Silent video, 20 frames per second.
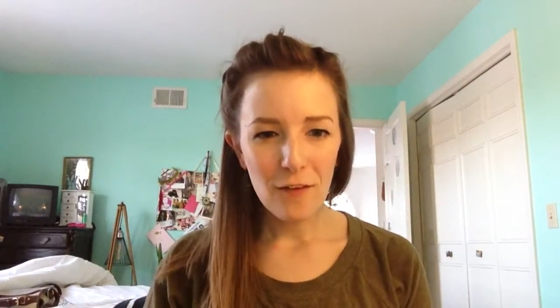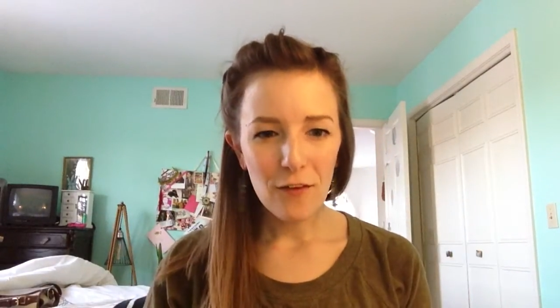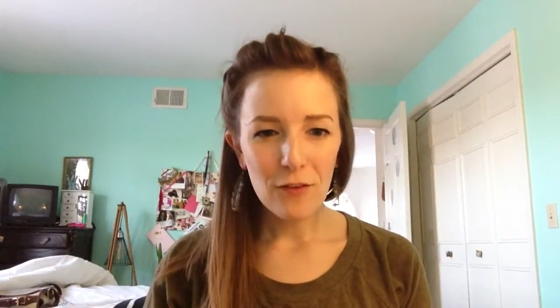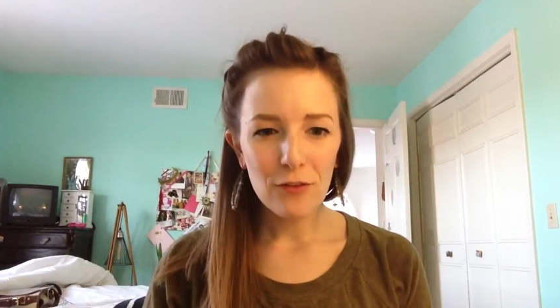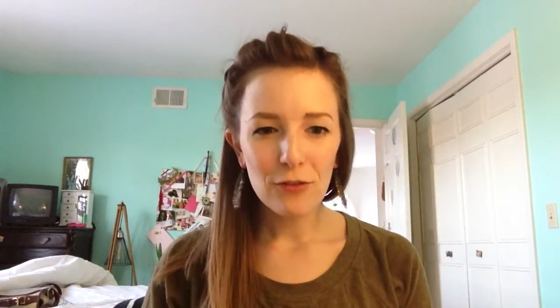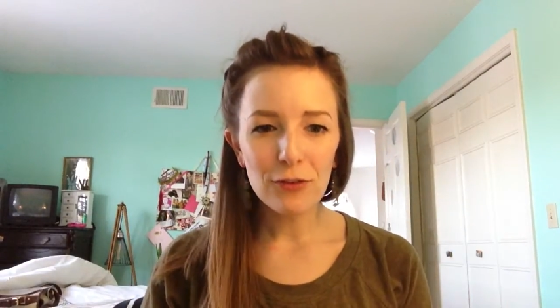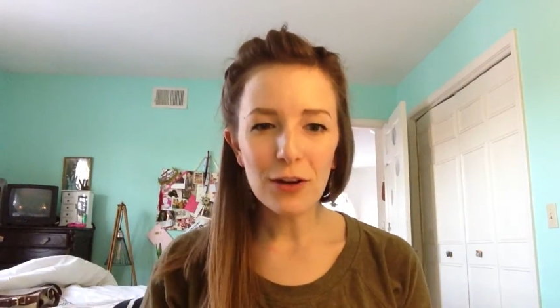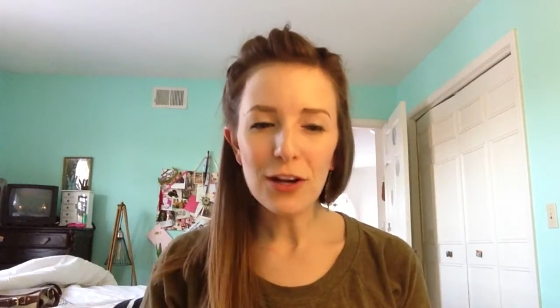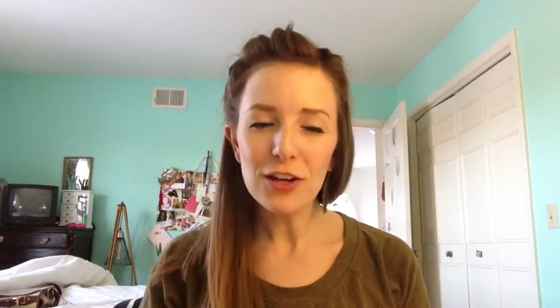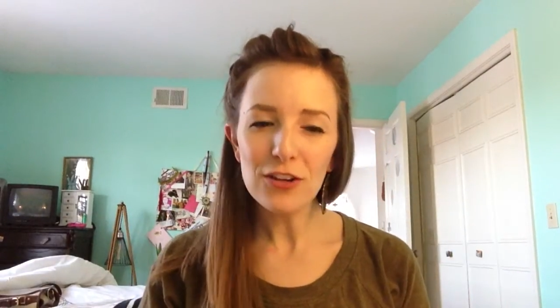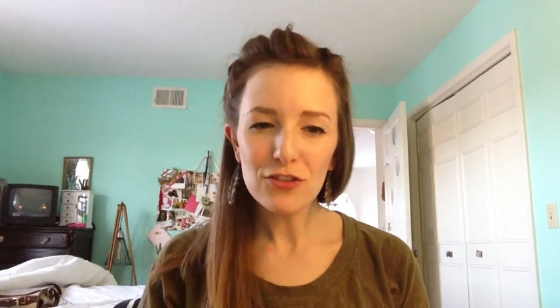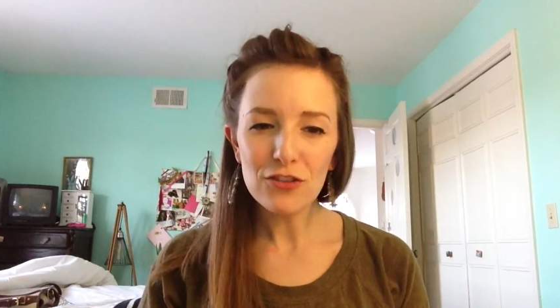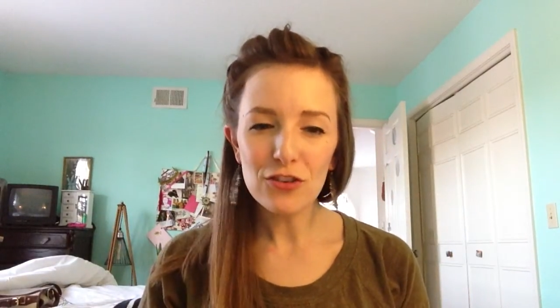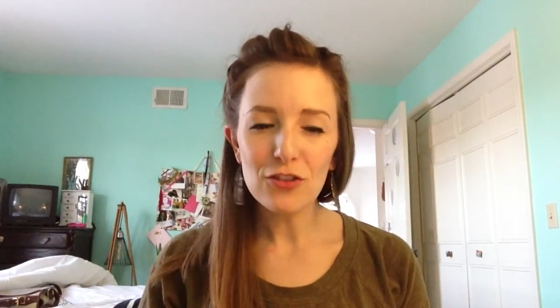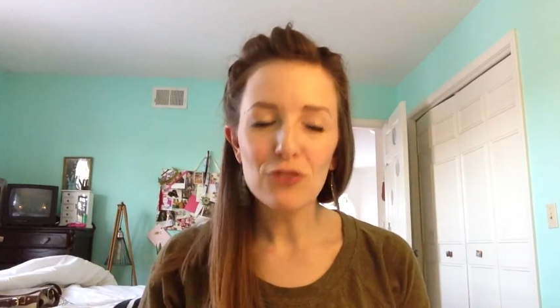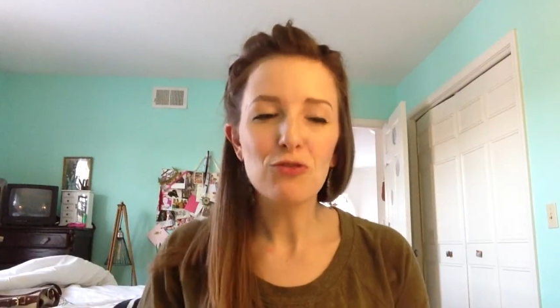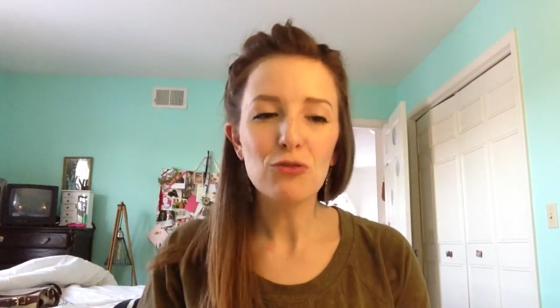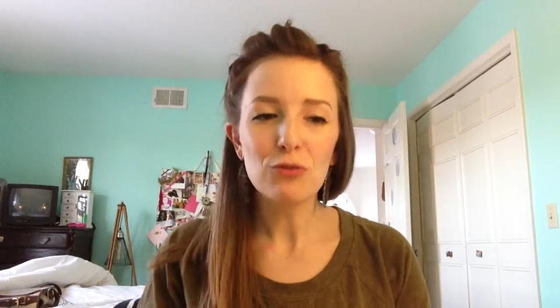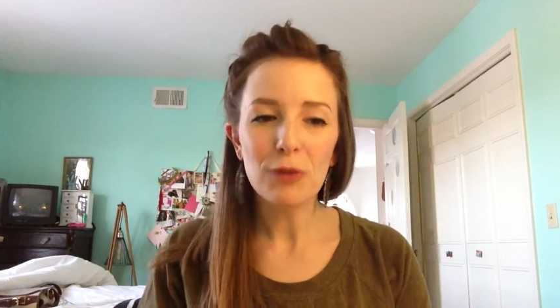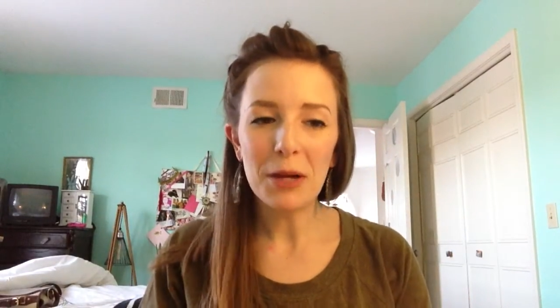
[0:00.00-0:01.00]
French
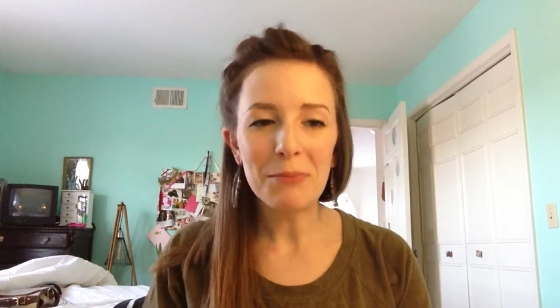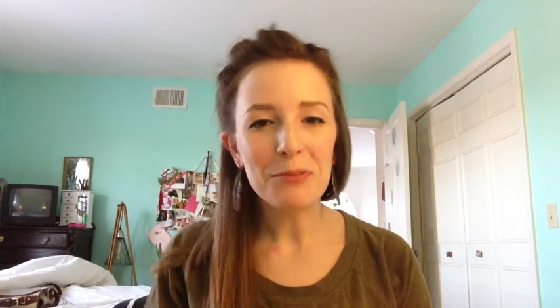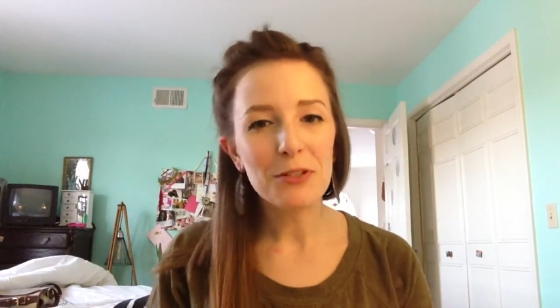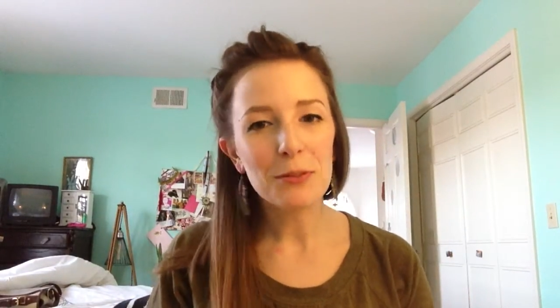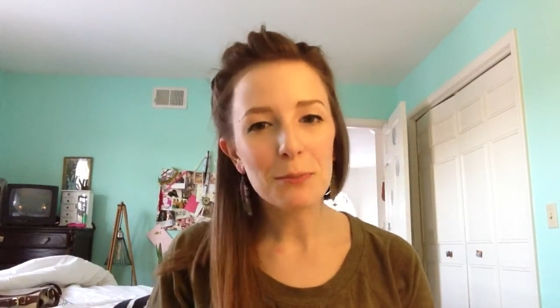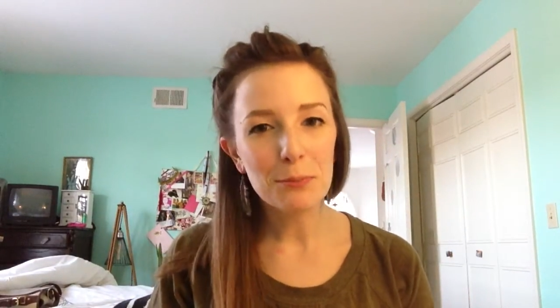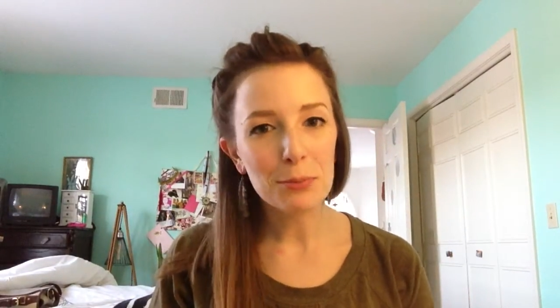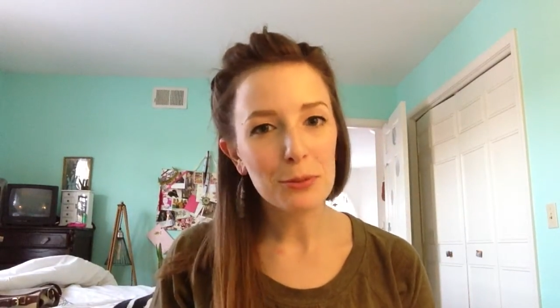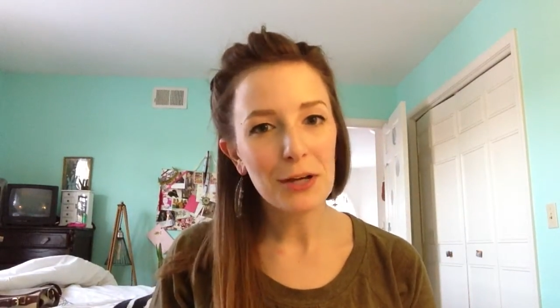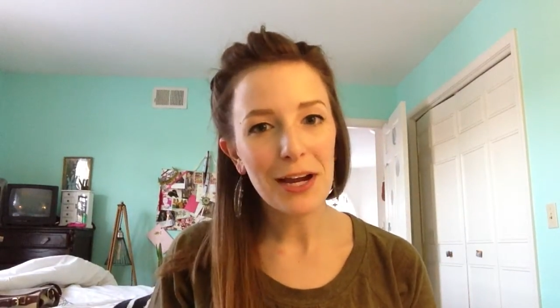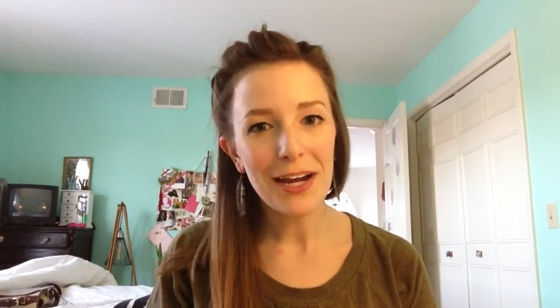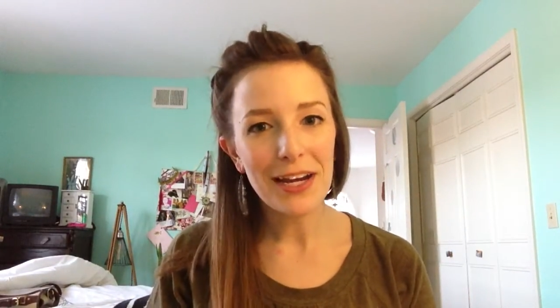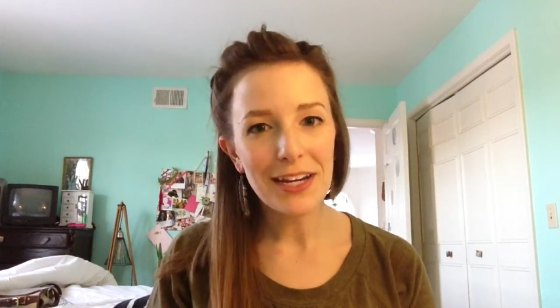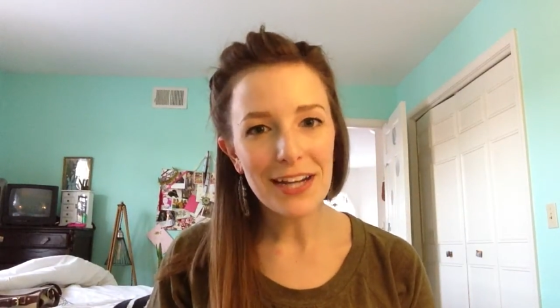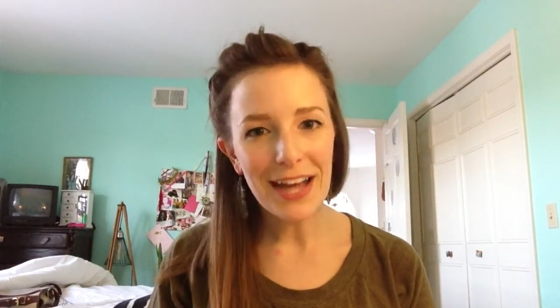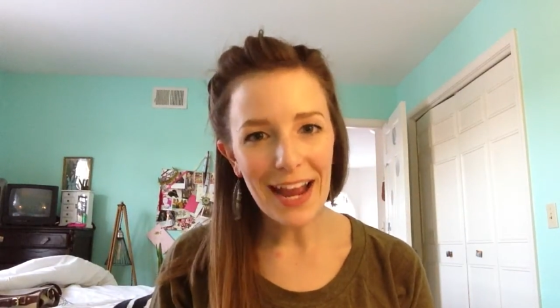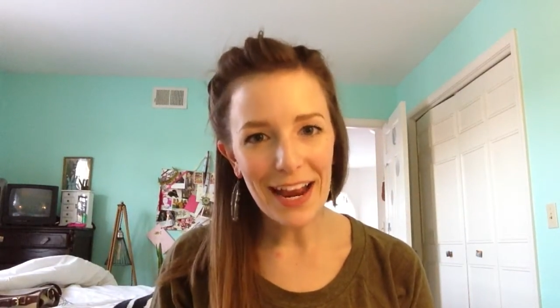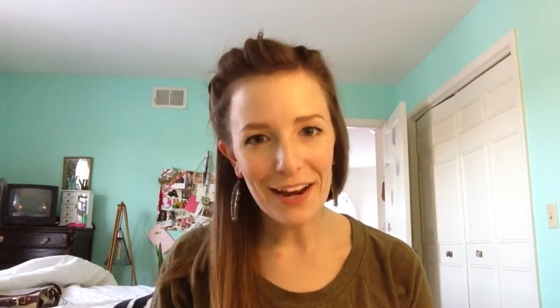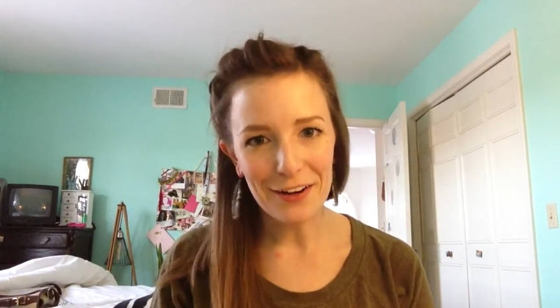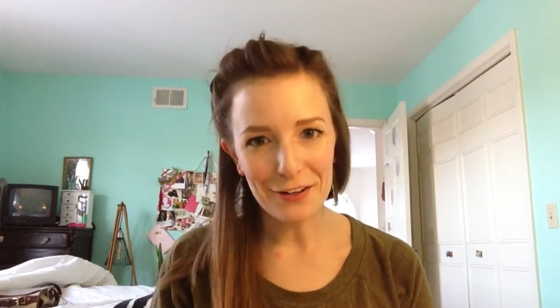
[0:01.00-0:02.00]
draped
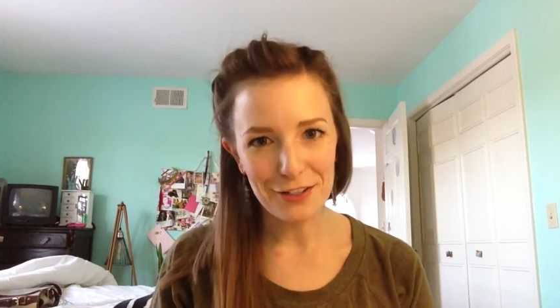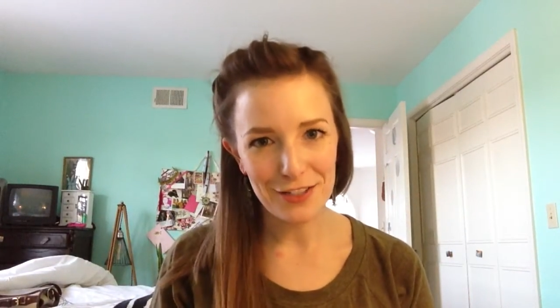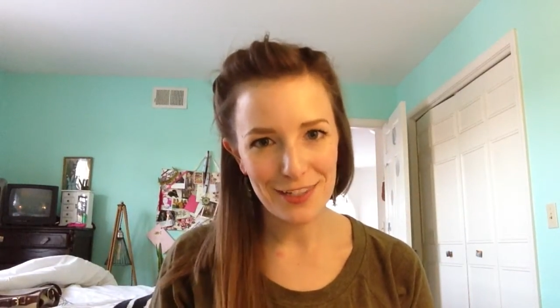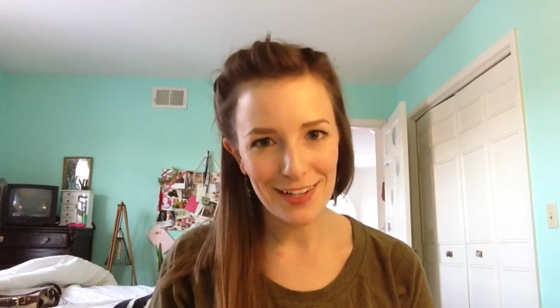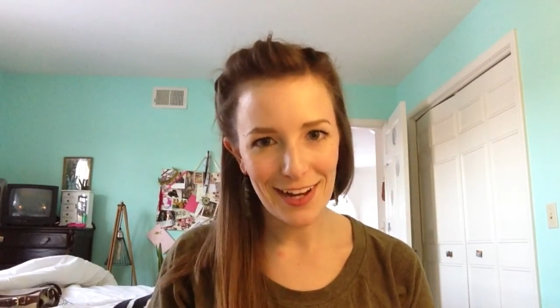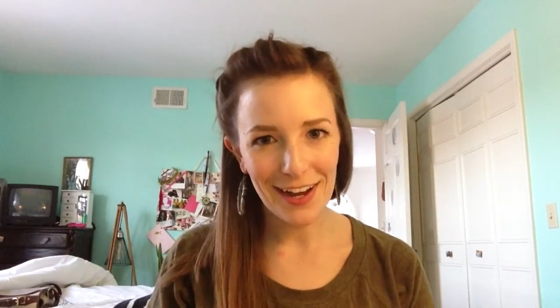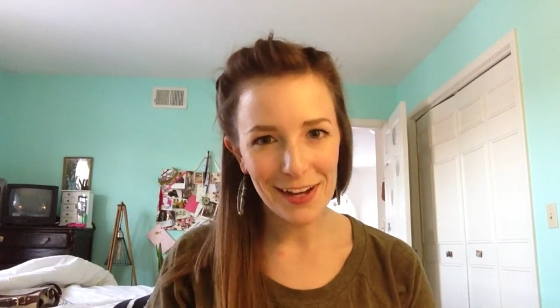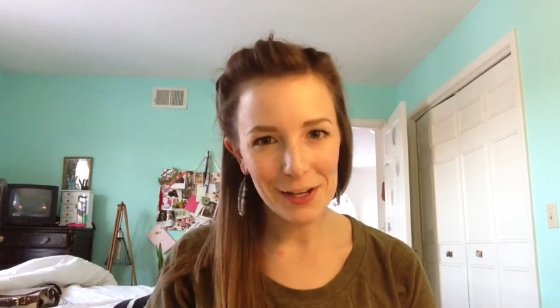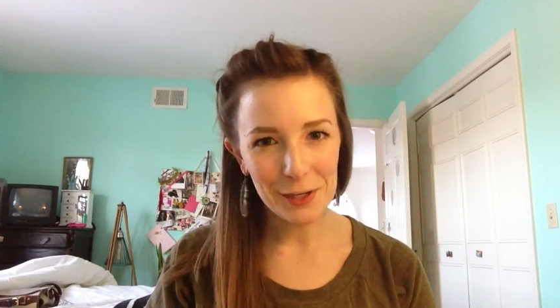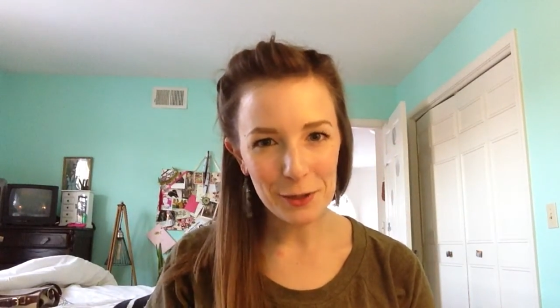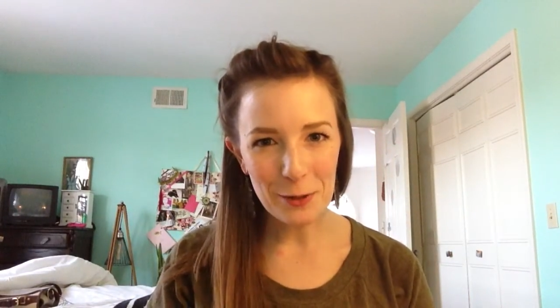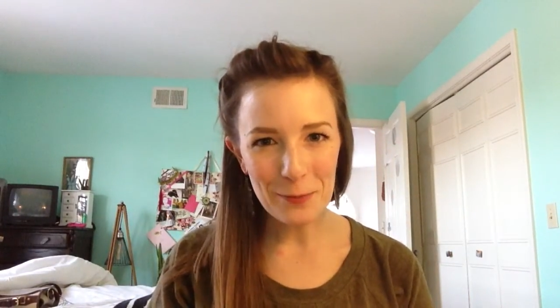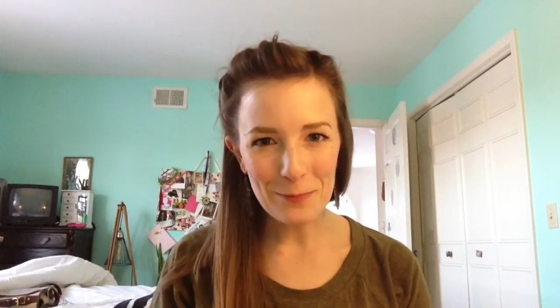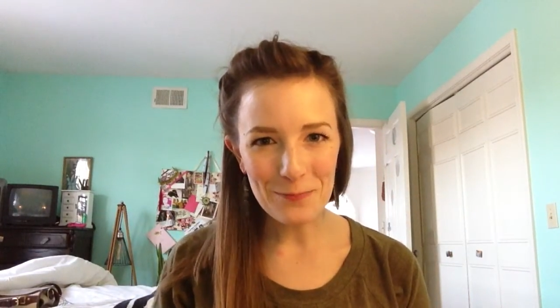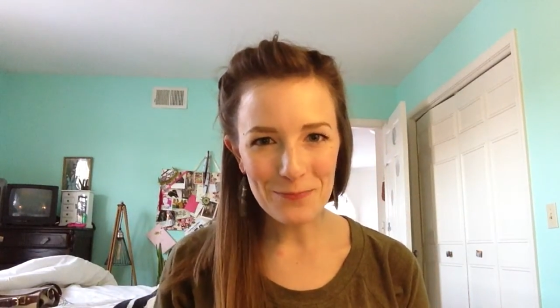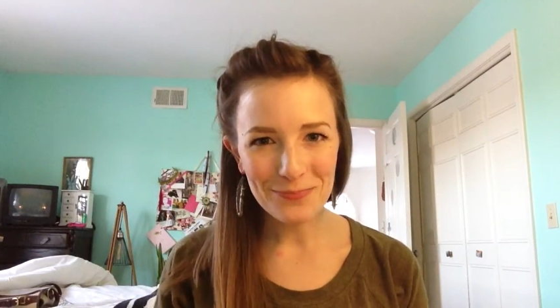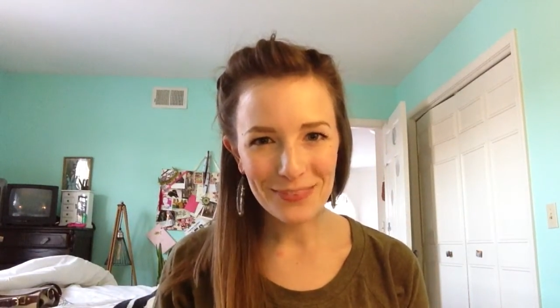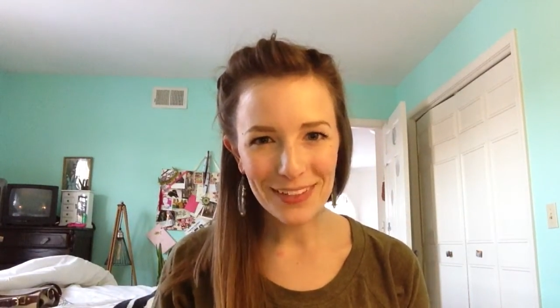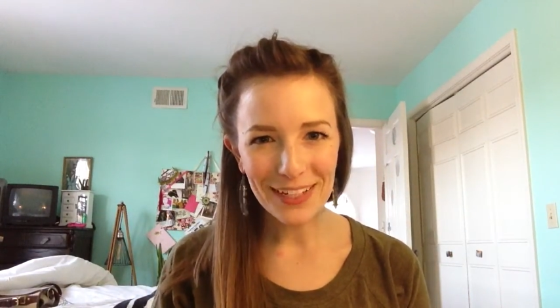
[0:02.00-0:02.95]
braid hairstyle.